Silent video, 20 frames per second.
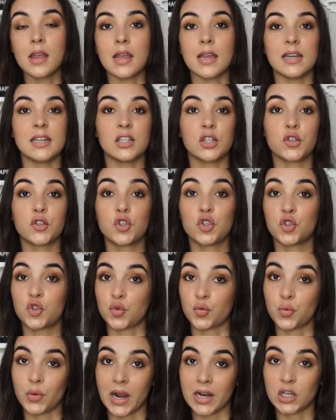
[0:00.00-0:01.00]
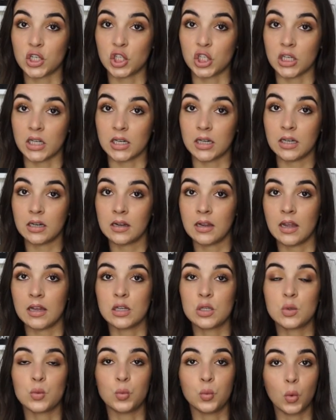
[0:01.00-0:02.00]
It is stretchy. It
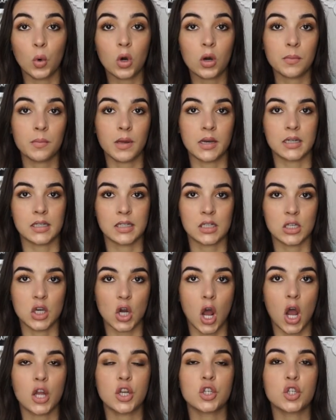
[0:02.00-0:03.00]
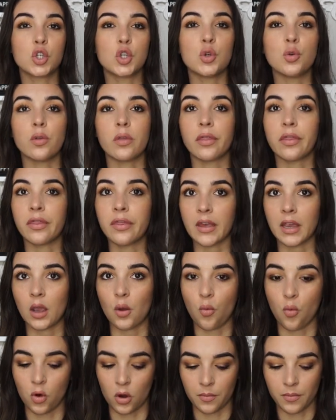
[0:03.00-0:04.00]
is warm, but it's not too
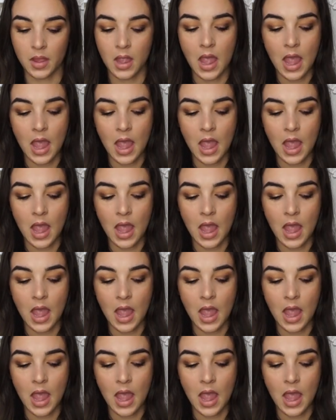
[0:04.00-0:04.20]
thick warm.